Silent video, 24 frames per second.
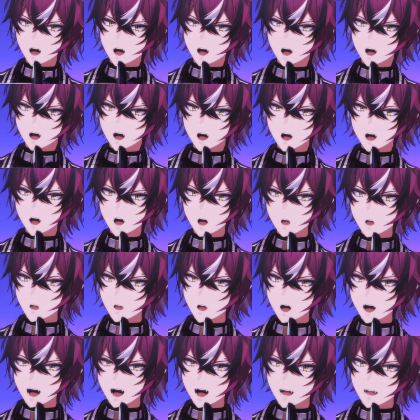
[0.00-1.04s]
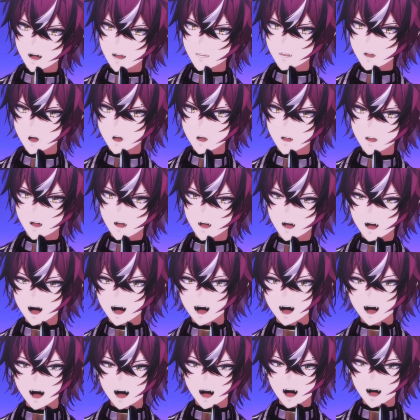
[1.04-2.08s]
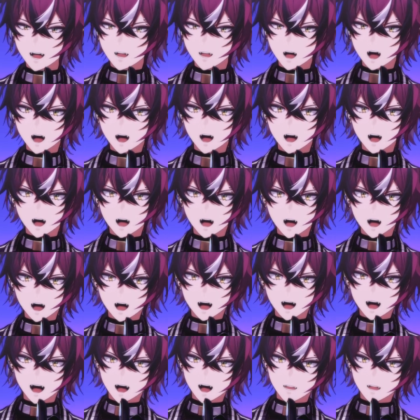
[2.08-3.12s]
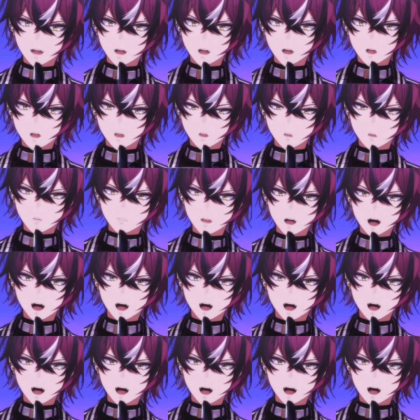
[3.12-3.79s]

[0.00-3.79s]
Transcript: to give up your status as a human,